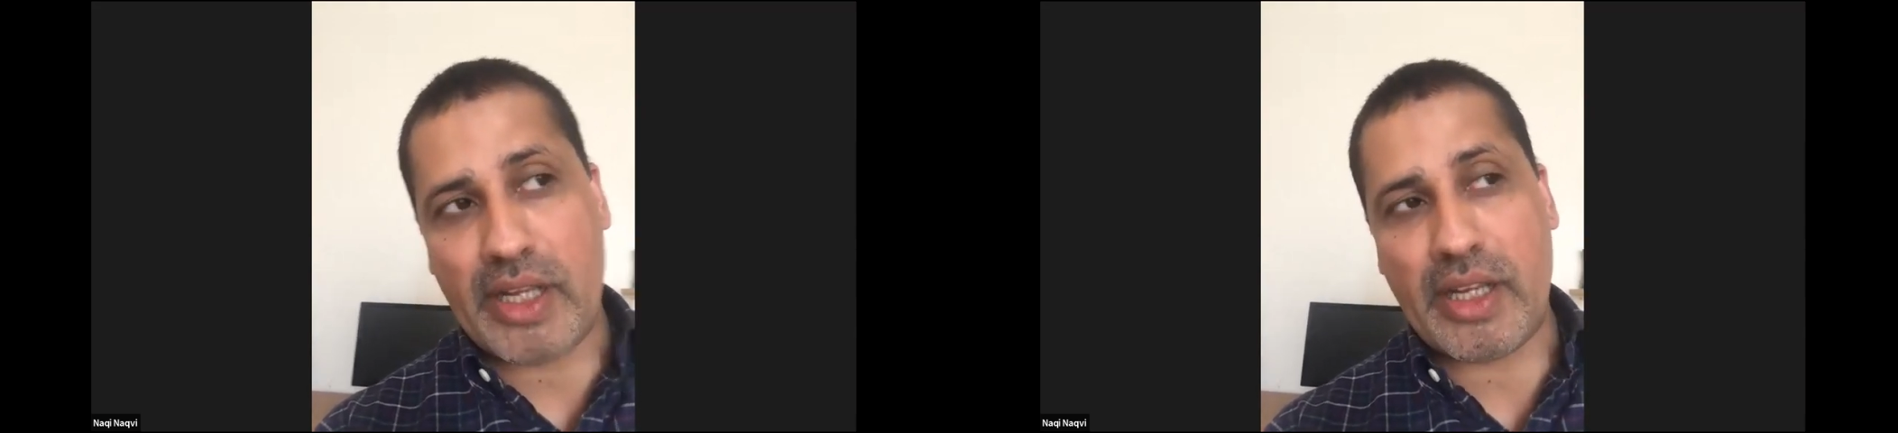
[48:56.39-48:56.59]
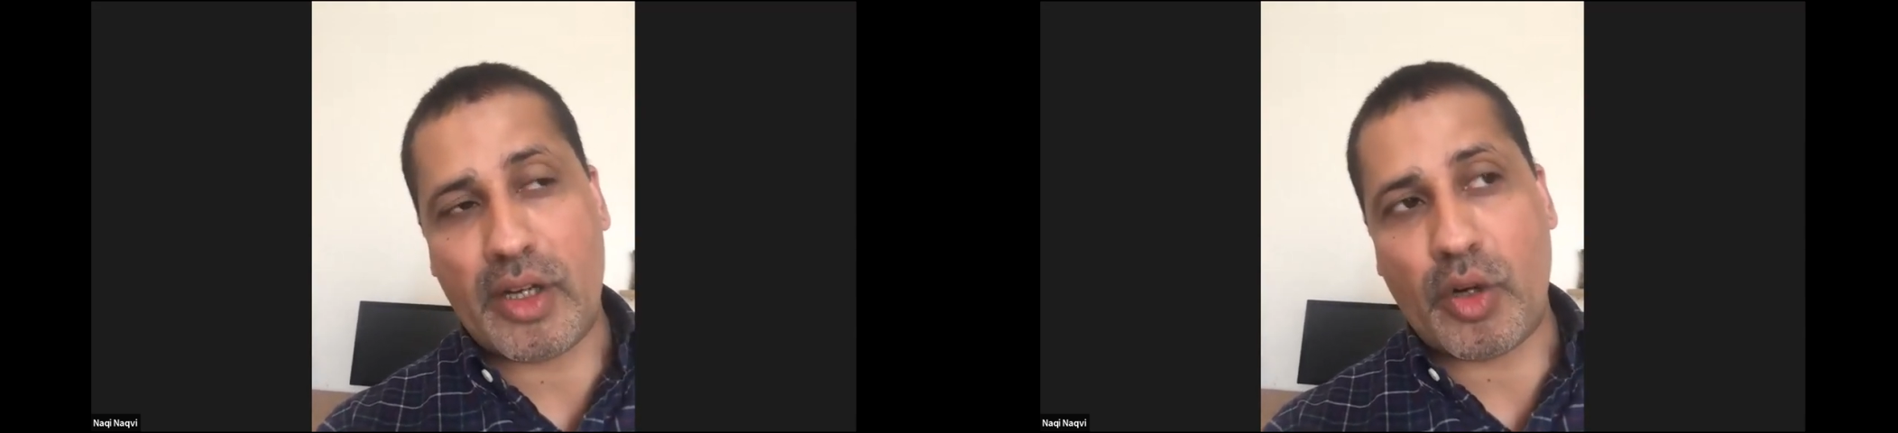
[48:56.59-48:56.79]

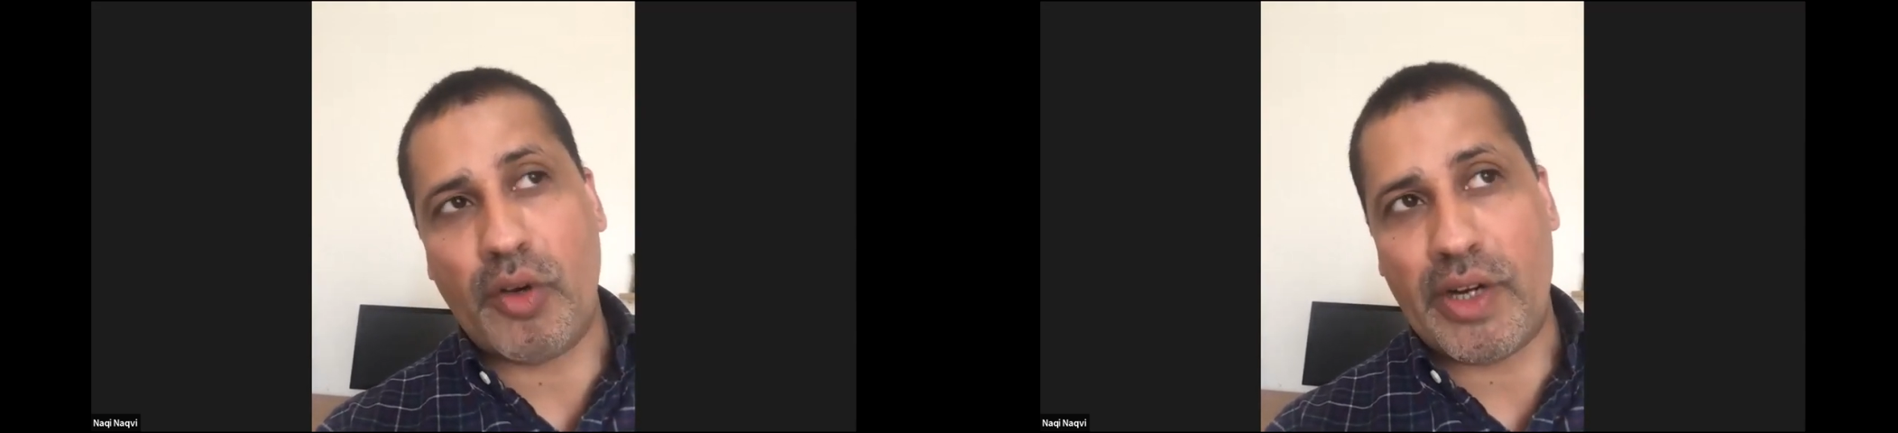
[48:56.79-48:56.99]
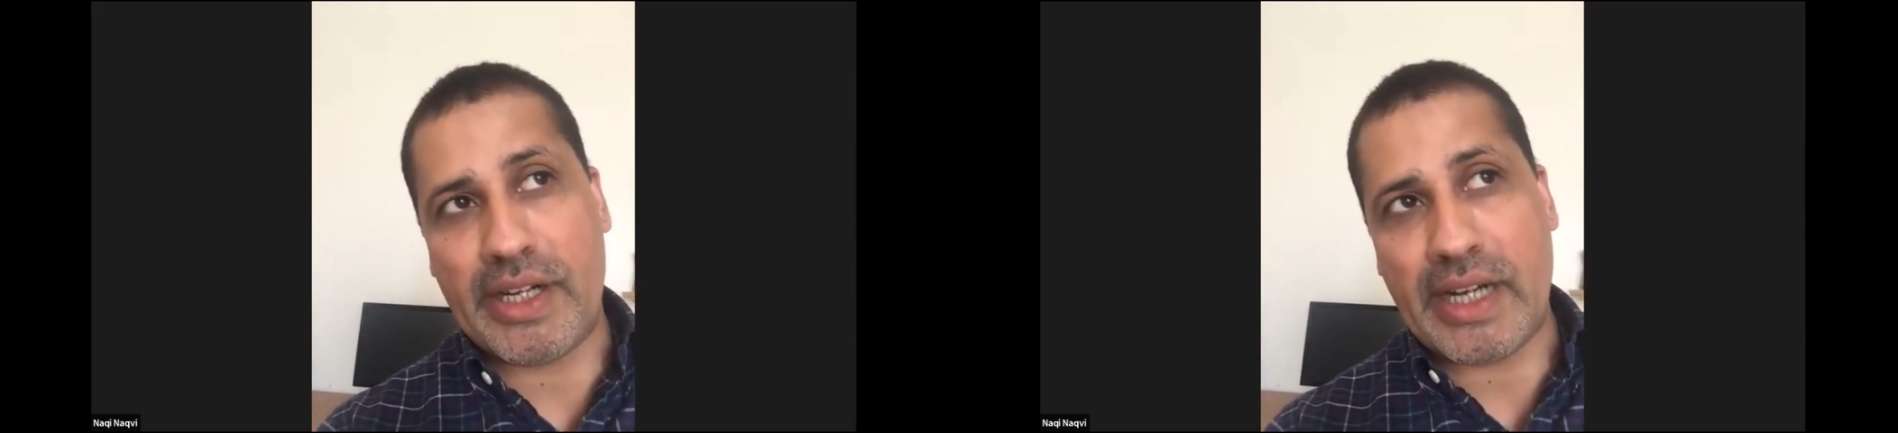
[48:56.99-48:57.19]
is
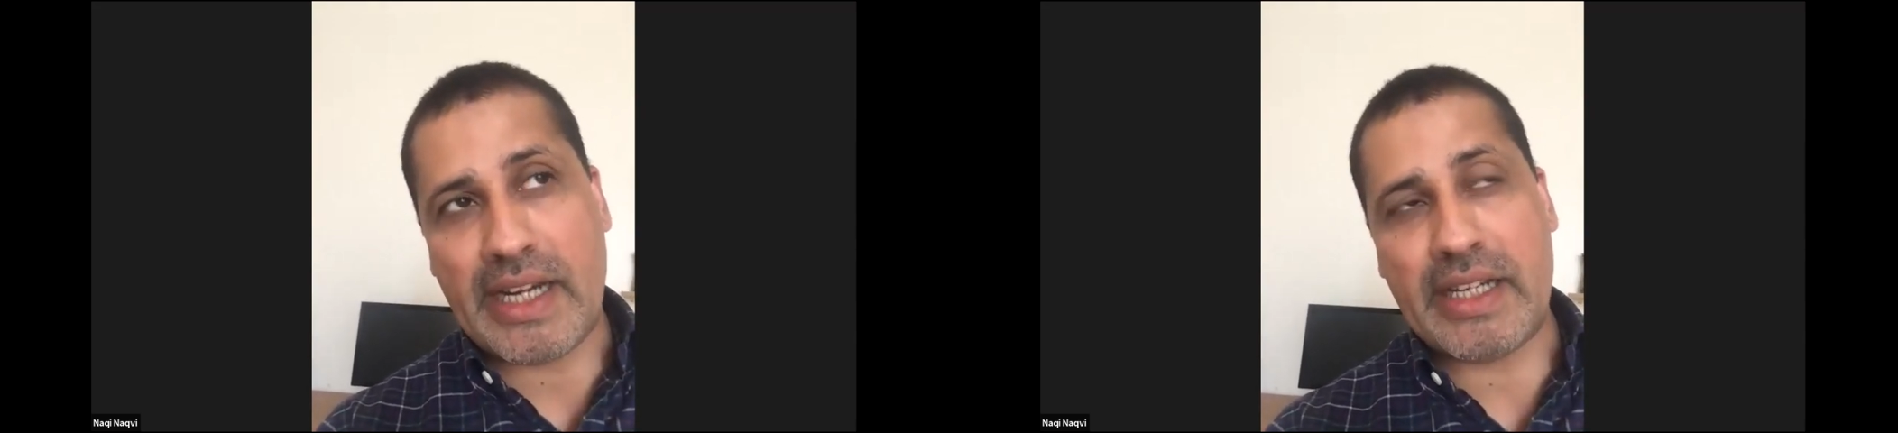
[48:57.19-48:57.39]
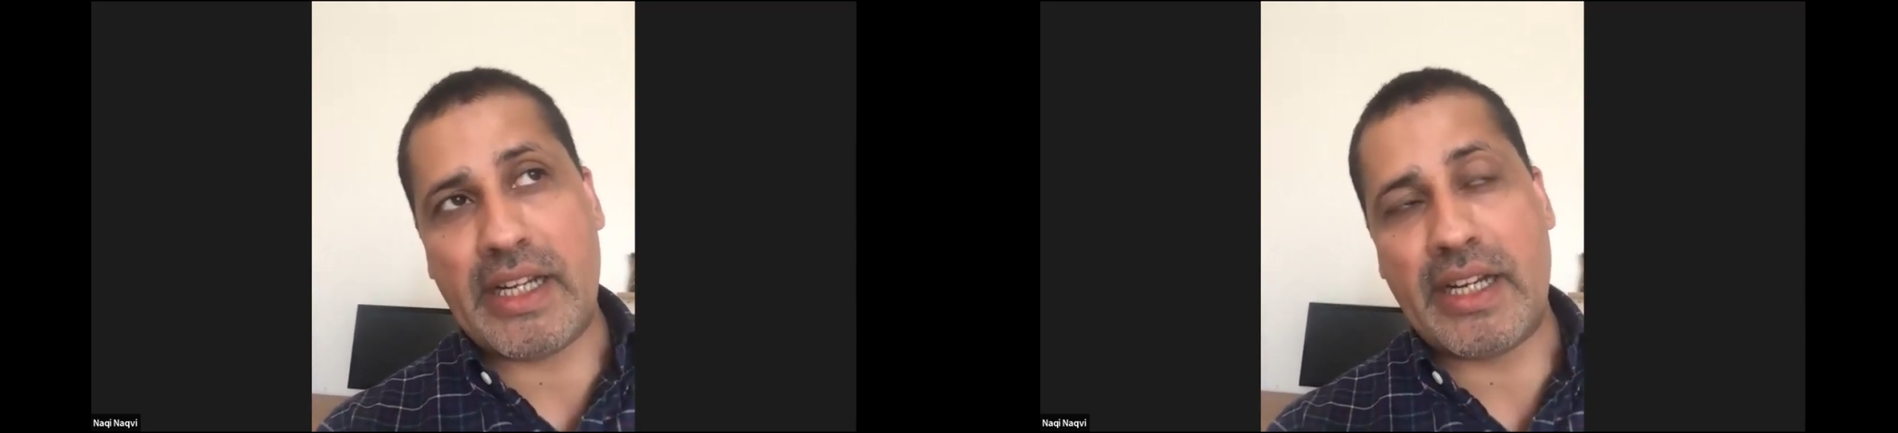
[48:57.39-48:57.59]

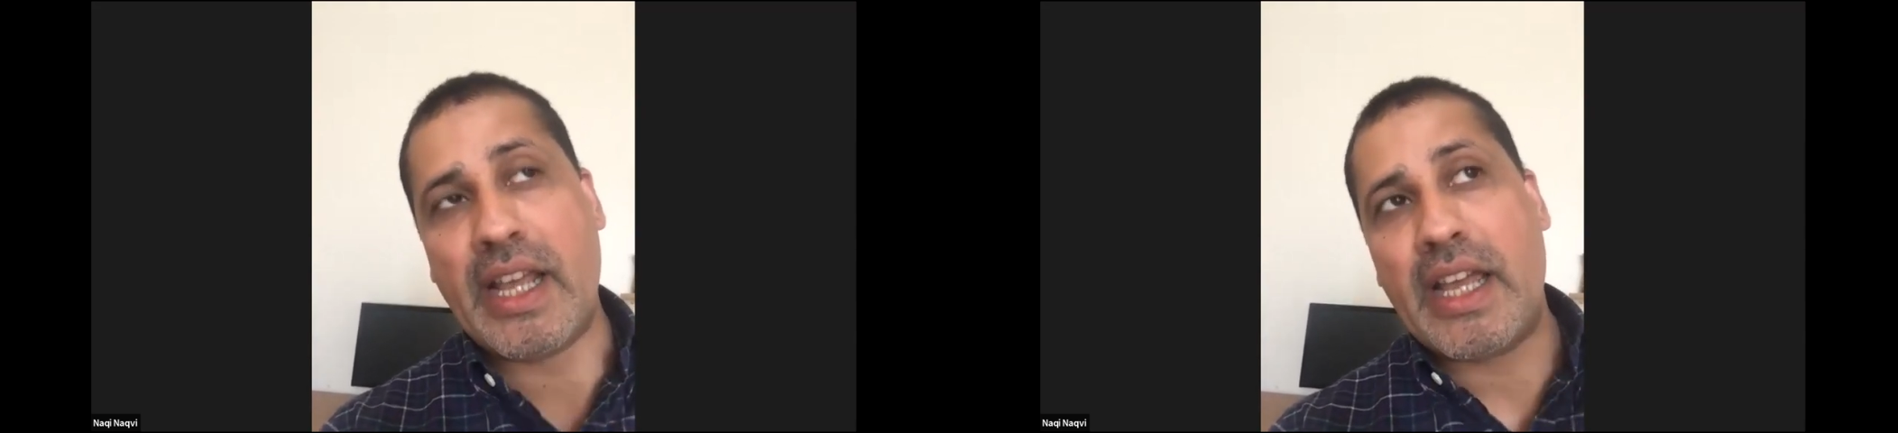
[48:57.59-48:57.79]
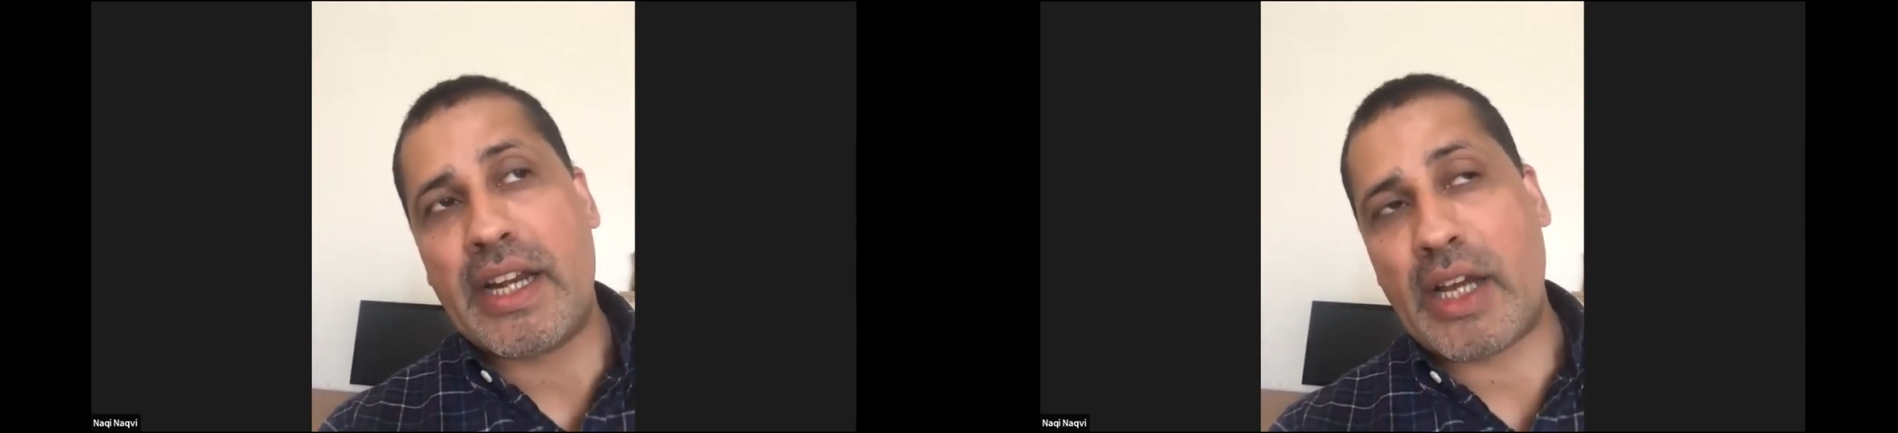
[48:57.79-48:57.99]
covering
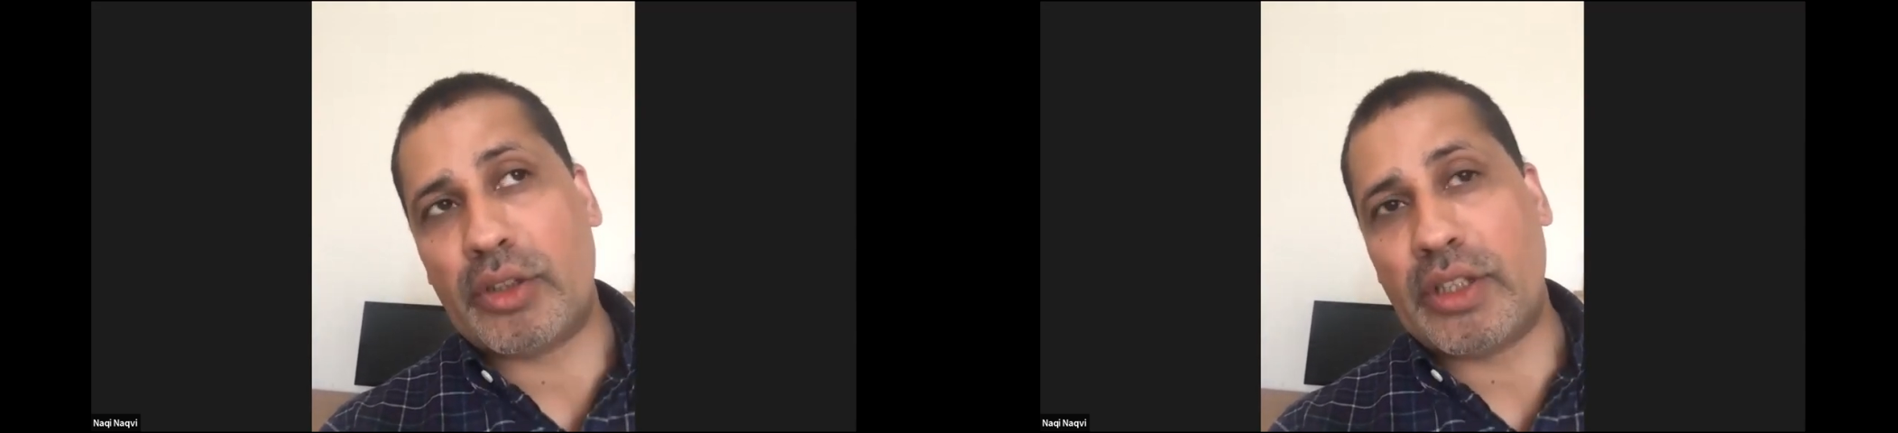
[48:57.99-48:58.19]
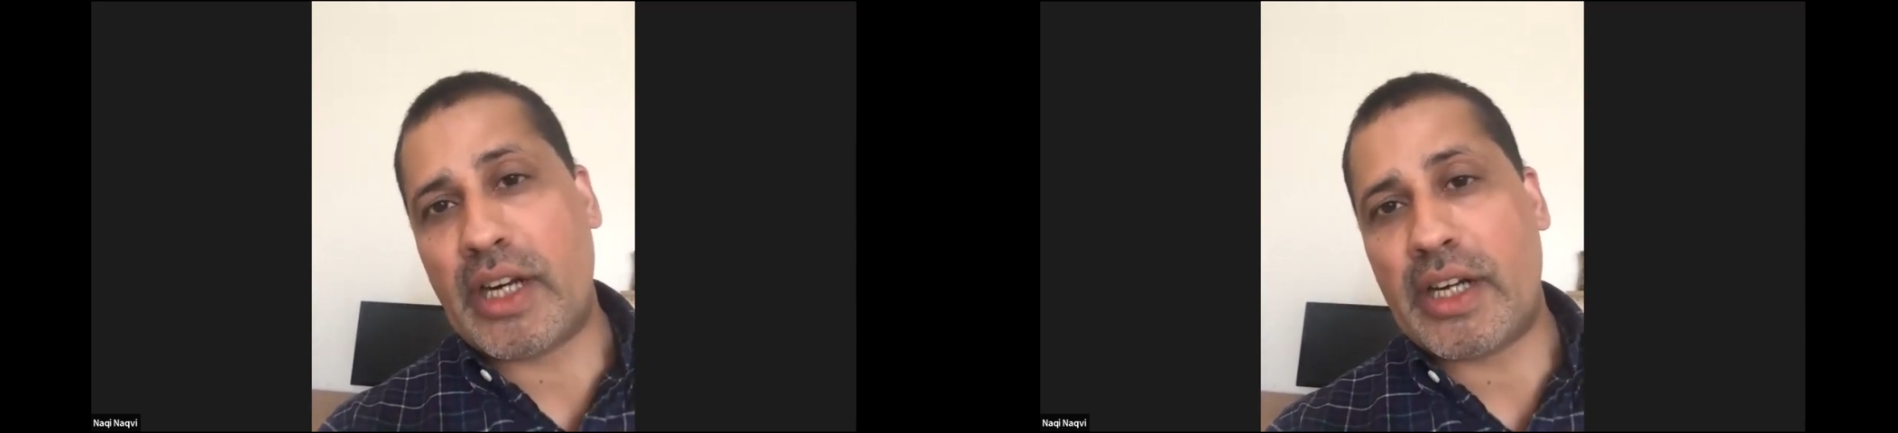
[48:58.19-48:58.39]

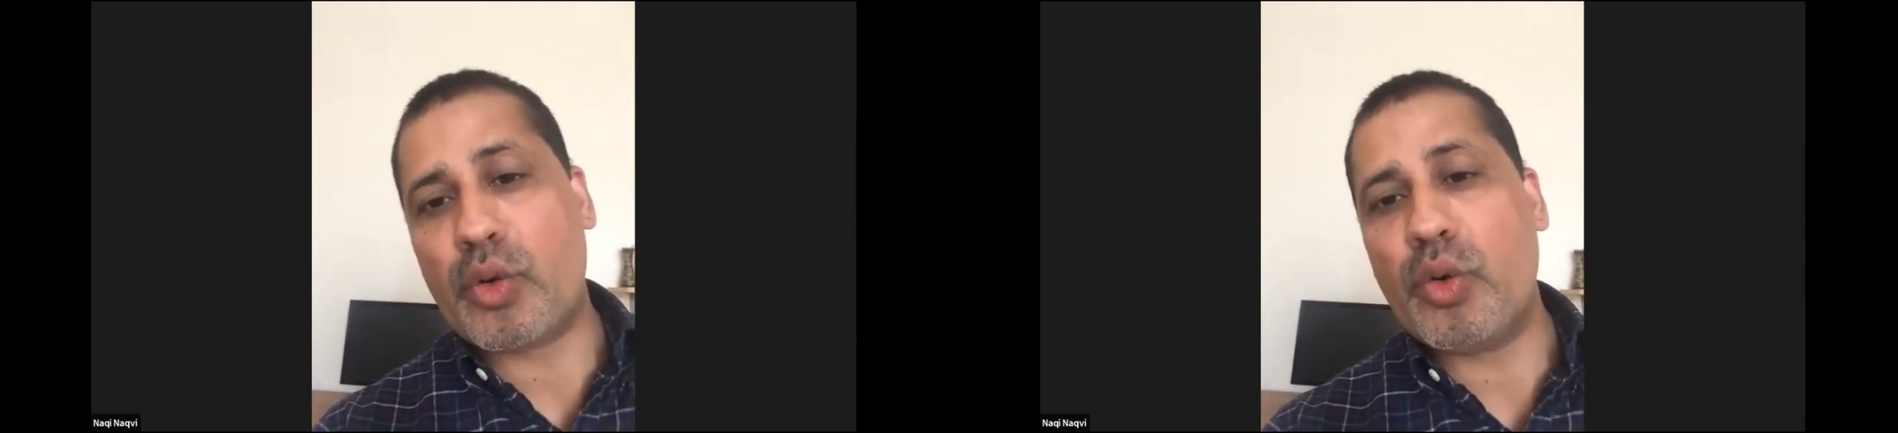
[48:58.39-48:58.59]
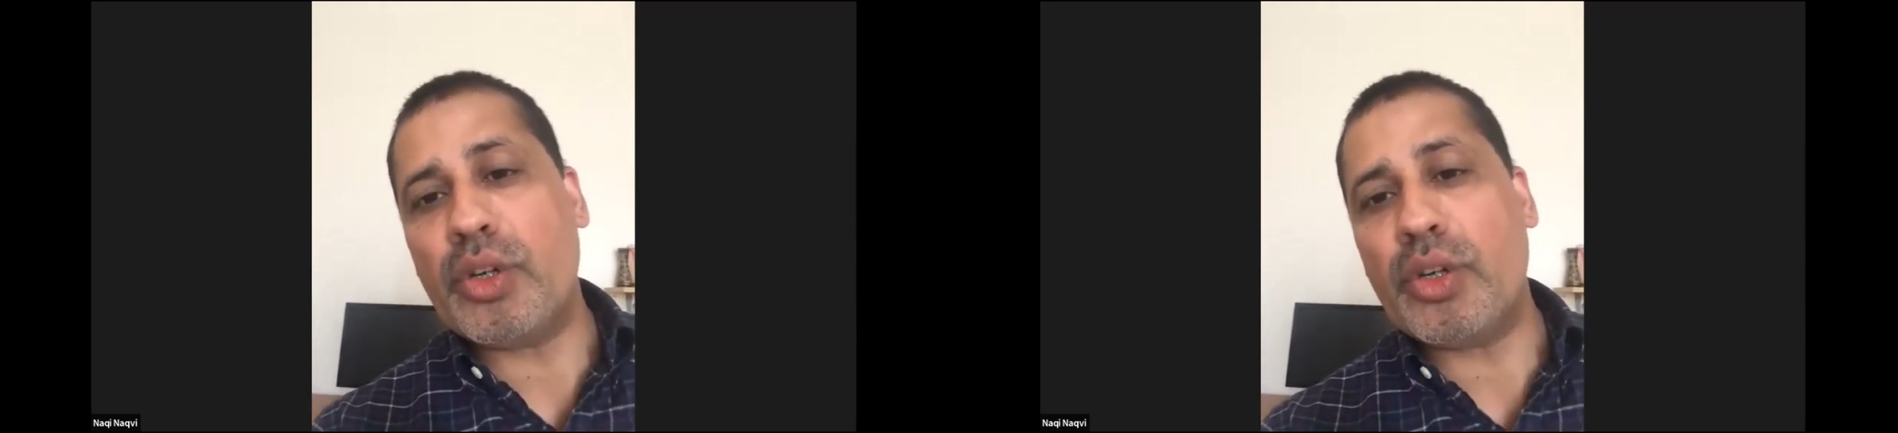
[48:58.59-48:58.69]
COVID-19.